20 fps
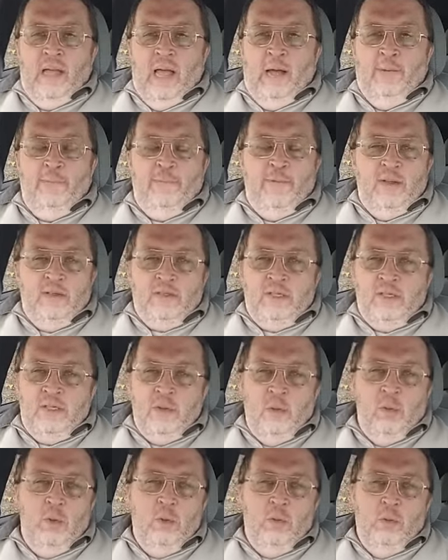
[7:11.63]
I felt
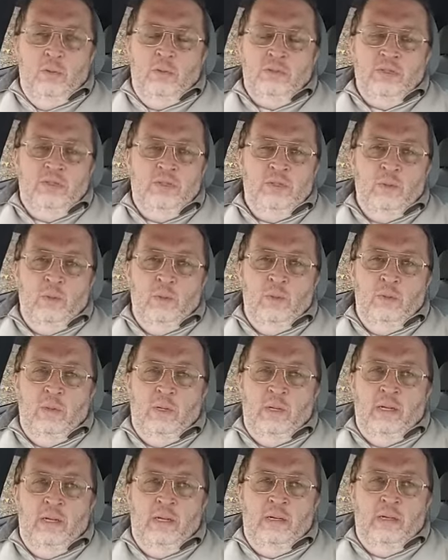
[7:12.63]
so
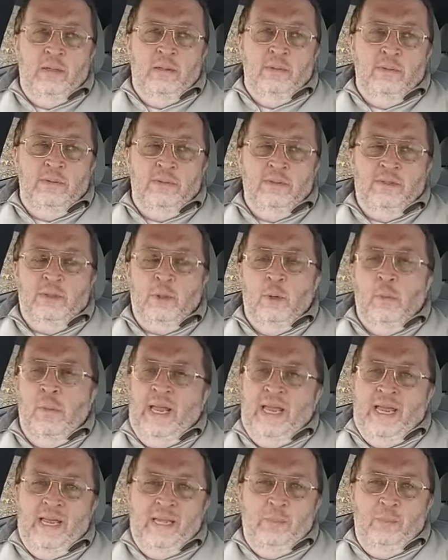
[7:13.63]

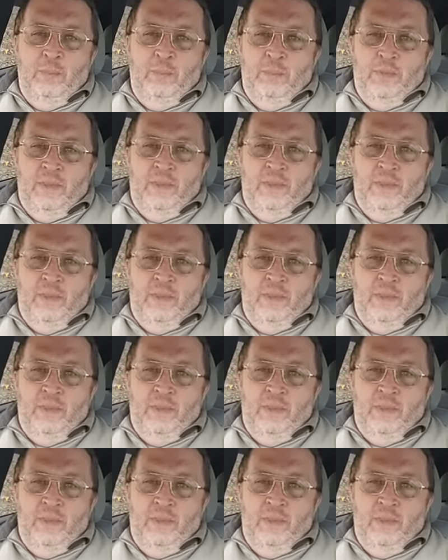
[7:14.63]
bad